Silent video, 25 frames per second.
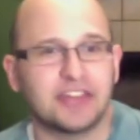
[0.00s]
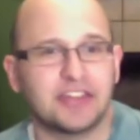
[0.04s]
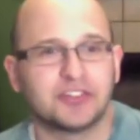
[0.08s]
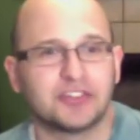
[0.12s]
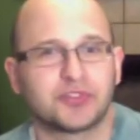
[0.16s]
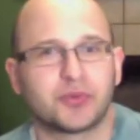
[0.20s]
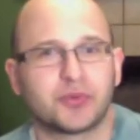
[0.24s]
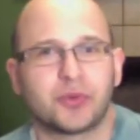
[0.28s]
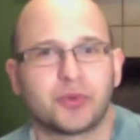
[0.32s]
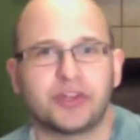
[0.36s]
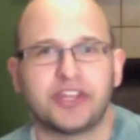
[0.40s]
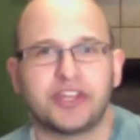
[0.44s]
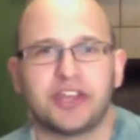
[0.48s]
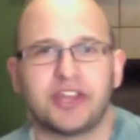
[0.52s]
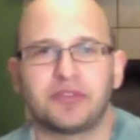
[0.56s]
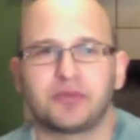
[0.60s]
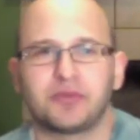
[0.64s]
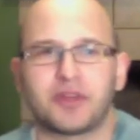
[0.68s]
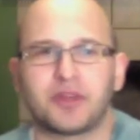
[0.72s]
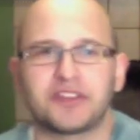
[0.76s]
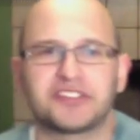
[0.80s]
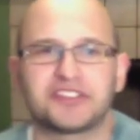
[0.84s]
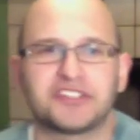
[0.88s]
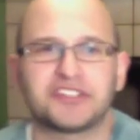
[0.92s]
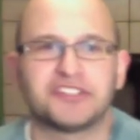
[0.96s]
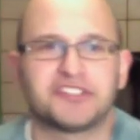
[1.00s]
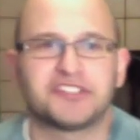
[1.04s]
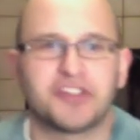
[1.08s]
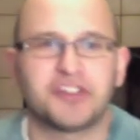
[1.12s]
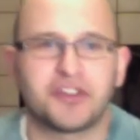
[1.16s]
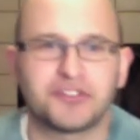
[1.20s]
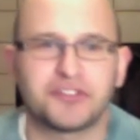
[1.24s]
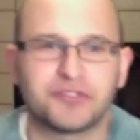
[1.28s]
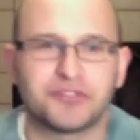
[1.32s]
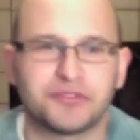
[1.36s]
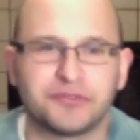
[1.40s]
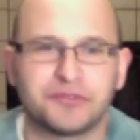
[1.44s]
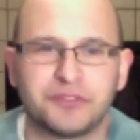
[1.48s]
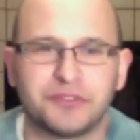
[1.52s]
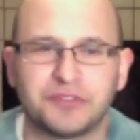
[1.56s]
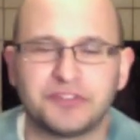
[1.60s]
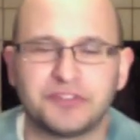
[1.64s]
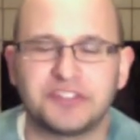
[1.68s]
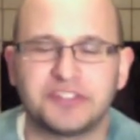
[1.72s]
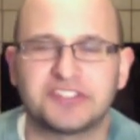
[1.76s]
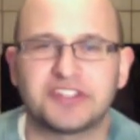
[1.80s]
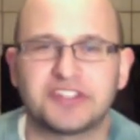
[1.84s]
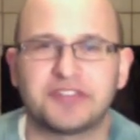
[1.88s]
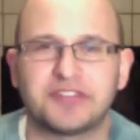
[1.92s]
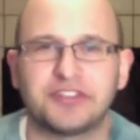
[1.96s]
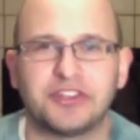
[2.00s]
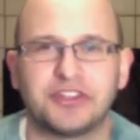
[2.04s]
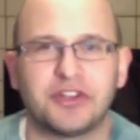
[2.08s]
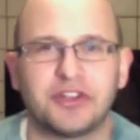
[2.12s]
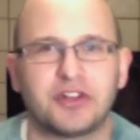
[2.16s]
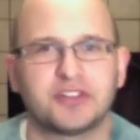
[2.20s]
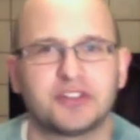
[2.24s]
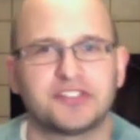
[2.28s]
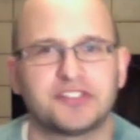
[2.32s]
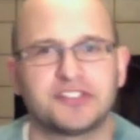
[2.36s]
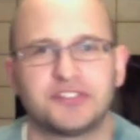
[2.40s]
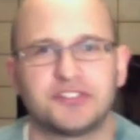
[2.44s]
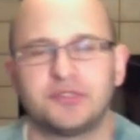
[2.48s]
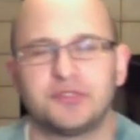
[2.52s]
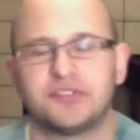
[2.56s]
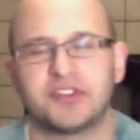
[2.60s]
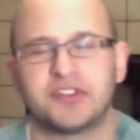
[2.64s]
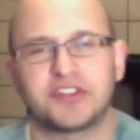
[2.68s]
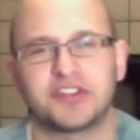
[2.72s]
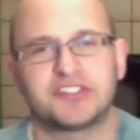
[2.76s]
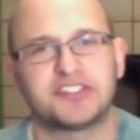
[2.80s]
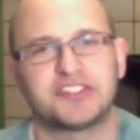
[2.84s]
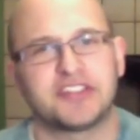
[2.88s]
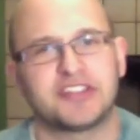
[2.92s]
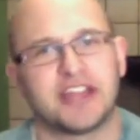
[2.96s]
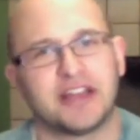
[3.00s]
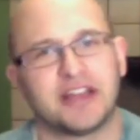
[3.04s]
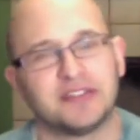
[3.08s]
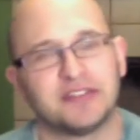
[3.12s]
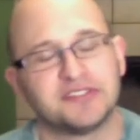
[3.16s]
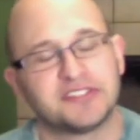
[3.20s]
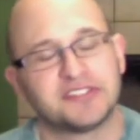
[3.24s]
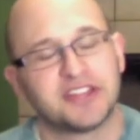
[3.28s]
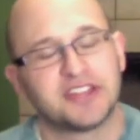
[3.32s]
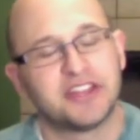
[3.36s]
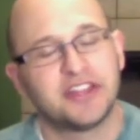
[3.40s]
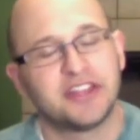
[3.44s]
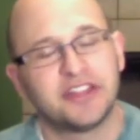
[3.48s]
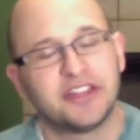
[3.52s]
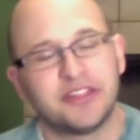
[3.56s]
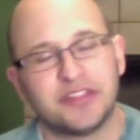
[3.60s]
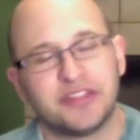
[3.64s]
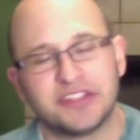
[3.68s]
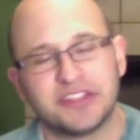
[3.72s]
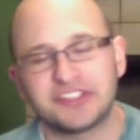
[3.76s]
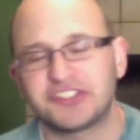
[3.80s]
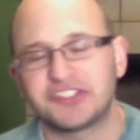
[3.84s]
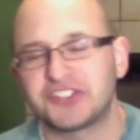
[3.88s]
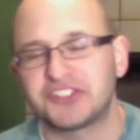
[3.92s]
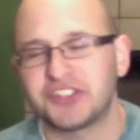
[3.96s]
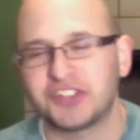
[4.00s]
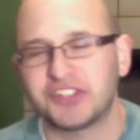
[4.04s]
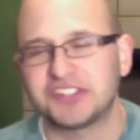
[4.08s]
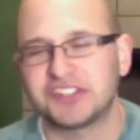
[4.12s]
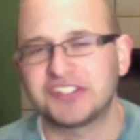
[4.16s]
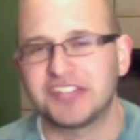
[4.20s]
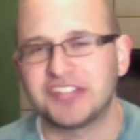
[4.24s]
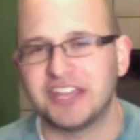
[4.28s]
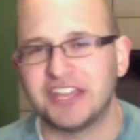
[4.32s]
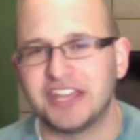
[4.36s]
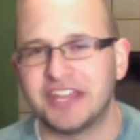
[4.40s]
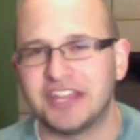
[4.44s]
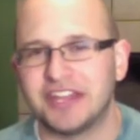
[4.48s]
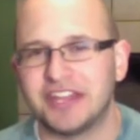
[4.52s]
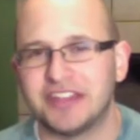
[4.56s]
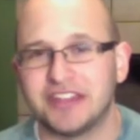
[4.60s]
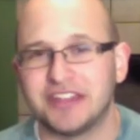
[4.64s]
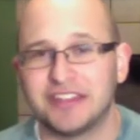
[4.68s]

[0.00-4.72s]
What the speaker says: 28 rushes, 157 yards, two touchdowns. This just in,